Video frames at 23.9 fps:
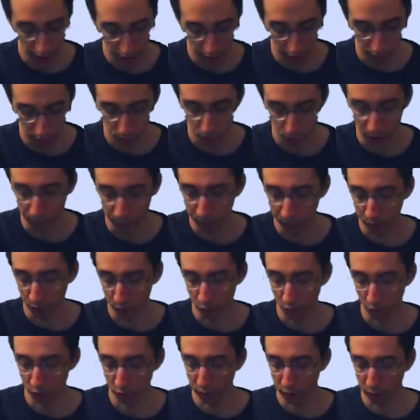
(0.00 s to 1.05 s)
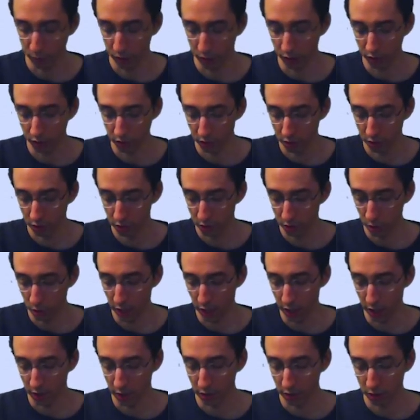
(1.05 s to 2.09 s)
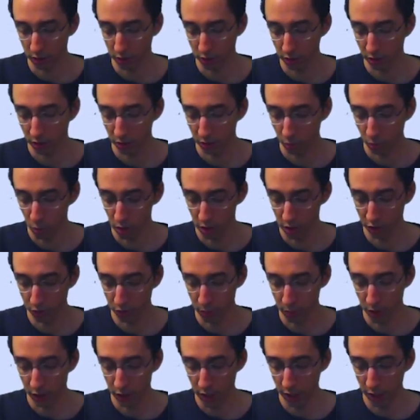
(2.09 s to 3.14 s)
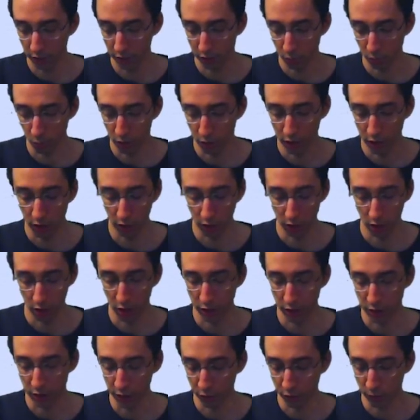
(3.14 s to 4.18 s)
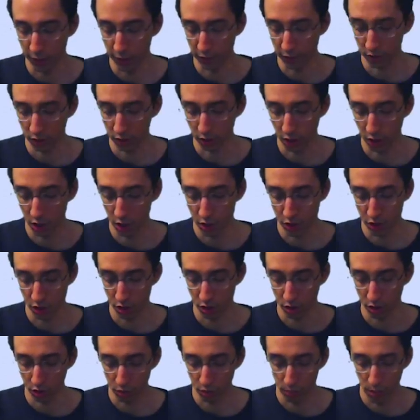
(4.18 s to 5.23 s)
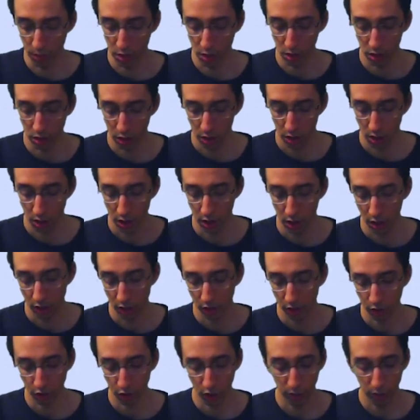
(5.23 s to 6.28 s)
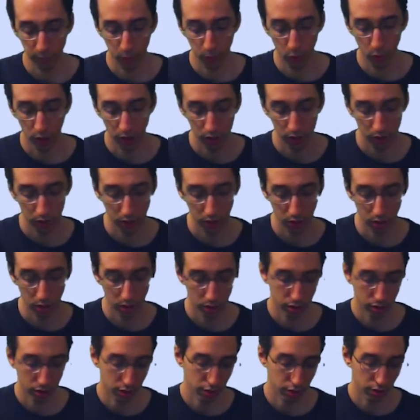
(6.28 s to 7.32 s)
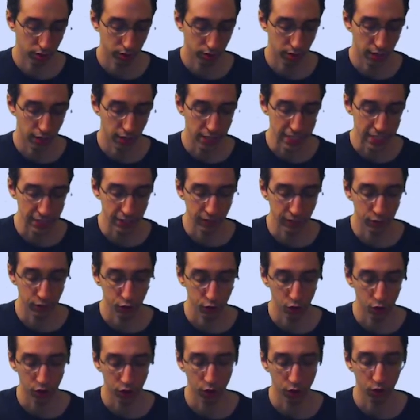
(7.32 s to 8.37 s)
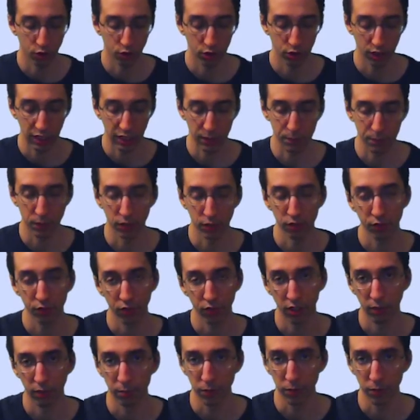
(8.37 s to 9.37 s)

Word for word: Dropping stones all over the place. So yeah, one of the small knights, one of the knights rather, large or small, star point, anything that you can use to keep this from, you